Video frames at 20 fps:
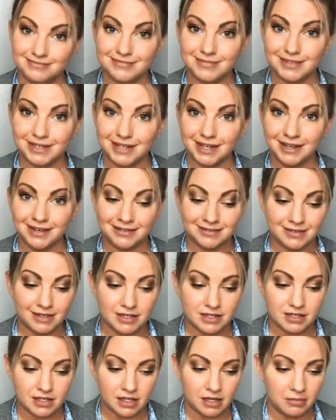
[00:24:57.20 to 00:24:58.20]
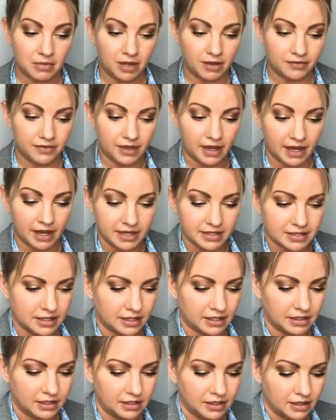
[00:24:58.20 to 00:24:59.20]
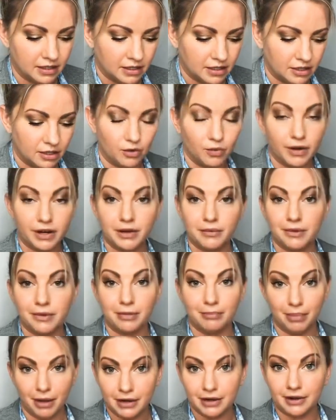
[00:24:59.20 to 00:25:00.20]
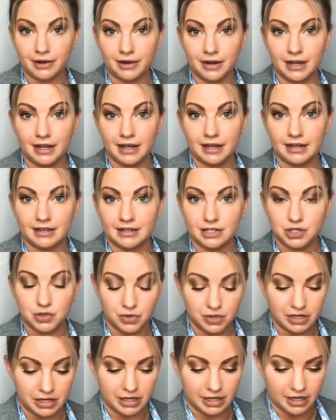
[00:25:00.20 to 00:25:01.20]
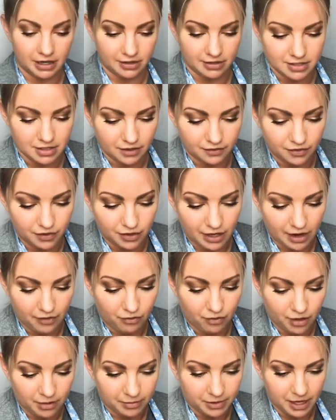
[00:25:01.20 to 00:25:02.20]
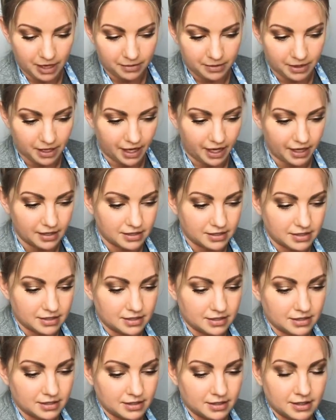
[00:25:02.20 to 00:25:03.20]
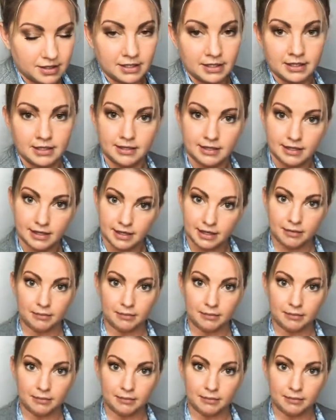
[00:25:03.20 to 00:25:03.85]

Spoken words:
again, it's going to melt the icing. You're working with butter and shortening here. So if you have warm cupcakes, you're going to